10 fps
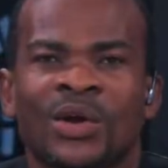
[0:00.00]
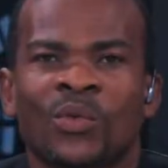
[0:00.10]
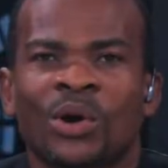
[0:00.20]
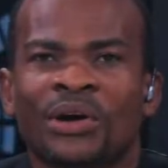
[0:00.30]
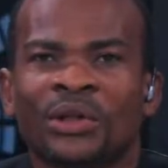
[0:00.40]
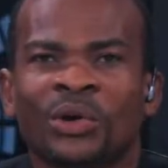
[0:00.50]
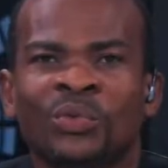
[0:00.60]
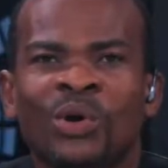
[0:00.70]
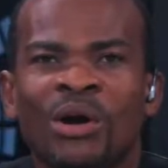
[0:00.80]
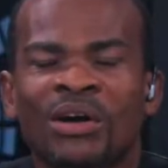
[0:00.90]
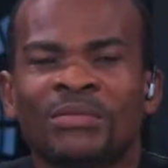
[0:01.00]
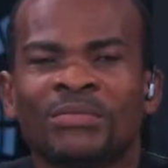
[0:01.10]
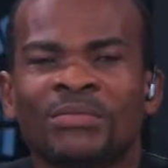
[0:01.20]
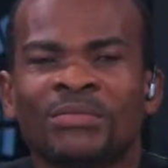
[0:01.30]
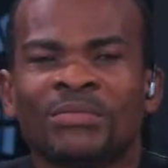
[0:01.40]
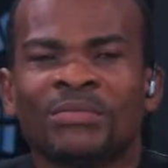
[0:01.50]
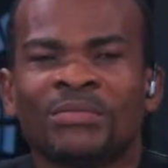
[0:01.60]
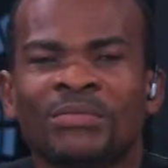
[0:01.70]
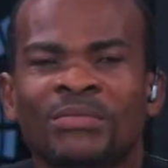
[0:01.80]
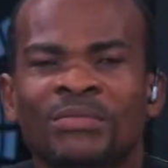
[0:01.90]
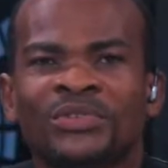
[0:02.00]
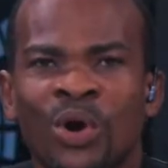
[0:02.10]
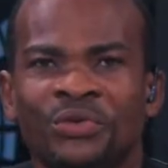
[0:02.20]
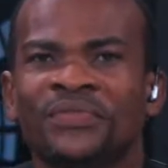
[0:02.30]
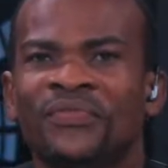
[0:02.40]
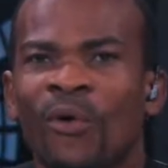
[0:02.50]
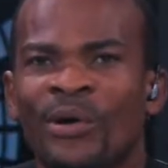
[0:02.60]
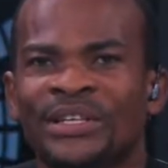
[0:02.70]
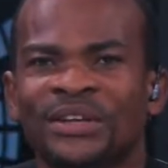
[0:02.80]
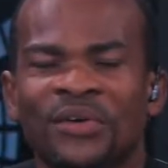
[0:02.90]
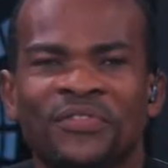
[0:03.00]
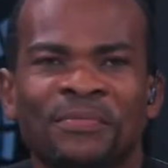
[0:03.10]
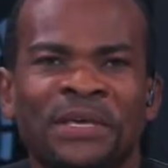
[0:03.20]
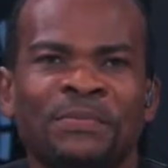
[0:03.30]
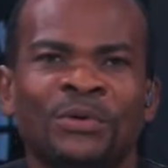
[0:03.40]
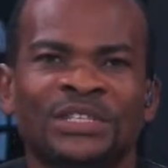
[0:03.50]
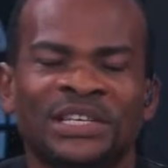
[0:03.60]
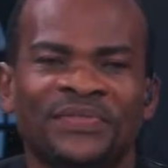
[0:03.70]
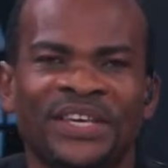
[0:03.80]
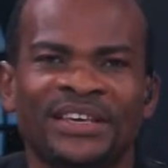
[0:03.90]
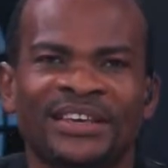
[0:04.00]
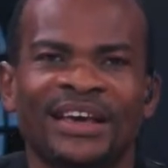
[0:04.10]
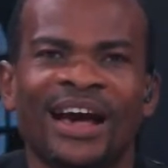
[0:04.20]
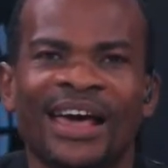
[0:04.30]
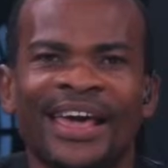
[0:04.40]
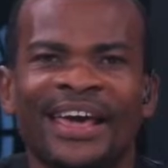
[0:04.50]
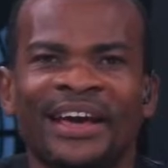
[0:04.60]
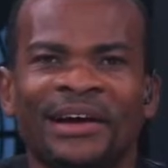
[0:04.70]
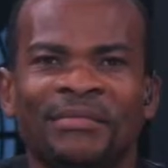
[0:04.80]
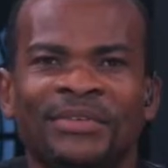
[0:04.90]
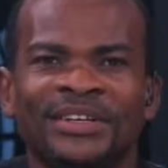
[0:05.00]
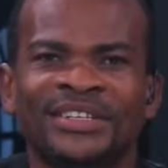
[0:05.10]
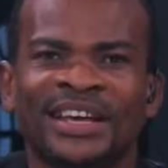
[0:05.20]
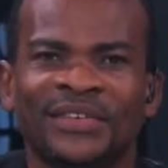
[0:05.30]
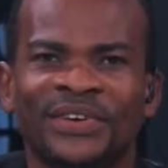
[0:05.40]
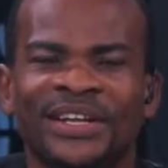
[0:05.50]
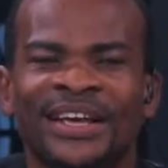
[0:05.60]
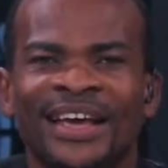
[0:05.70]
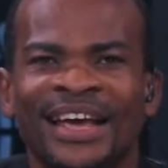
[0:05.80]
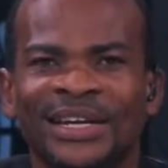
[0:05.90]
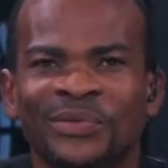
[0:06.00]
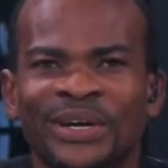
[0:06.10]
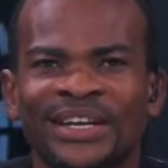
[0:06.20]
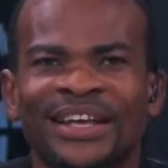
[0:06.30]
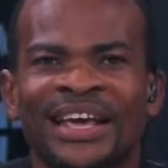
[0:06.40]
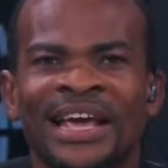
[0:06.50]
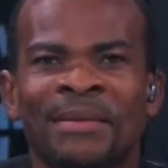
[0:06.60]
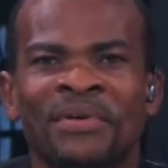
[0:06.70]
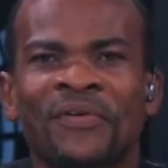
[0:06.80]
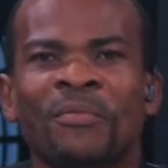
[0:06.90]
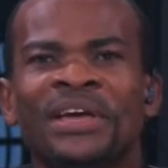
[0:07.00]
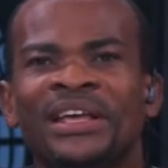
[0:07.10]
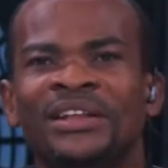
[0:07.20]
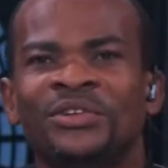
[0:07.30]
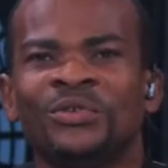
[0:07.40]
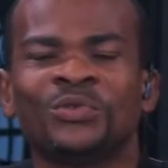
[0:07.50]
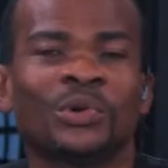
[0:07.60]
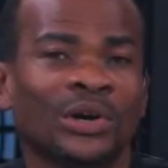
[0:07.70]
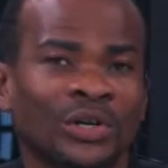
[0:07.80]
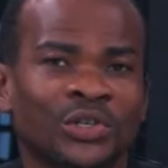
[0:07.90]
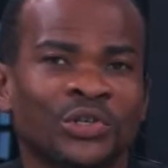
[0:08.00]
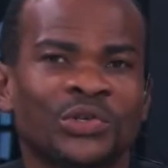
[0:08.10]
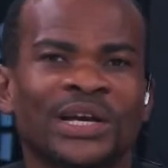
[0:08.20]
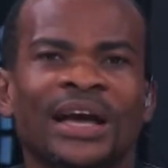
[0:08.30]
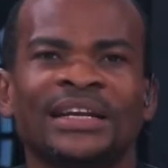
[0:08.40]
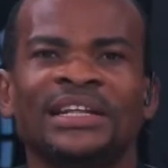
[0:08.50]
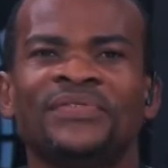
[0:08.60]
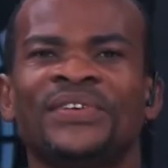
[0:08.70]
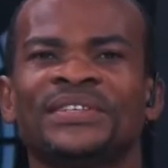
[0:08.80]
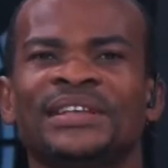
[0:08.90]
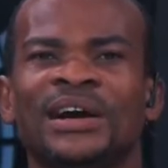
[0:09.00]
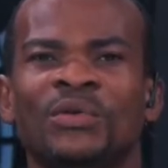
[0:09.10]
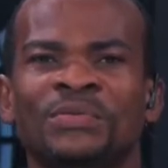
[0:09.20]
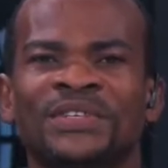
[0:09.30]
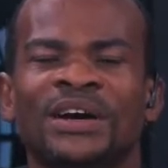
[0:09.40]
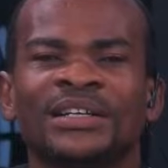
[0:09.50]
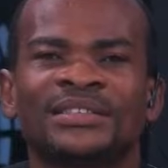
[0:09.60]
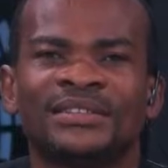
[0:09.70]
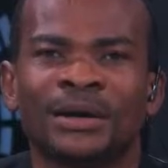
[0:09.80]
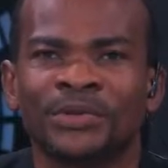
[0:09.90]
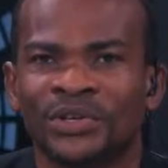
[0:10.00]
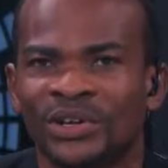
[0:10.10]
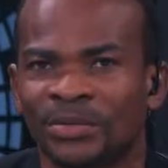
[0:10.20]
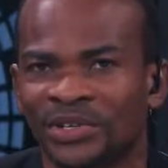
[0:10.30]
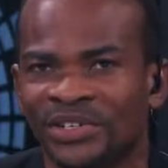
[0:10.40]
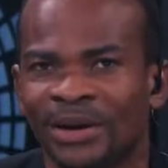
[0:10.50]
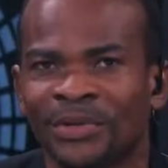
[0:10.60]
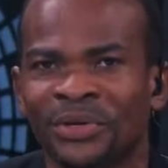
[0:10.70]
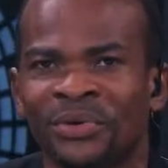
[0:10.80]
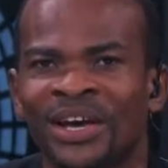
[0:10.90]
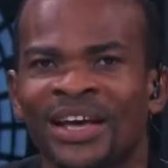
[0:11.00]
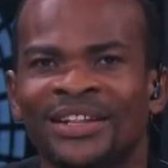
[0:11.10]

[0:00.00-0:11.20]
Well, hello and welcome to the World News and Voice of the People TV. I am David Edwin. Before we begin the news, we urge you to kindly visit our website, www.vop.ng,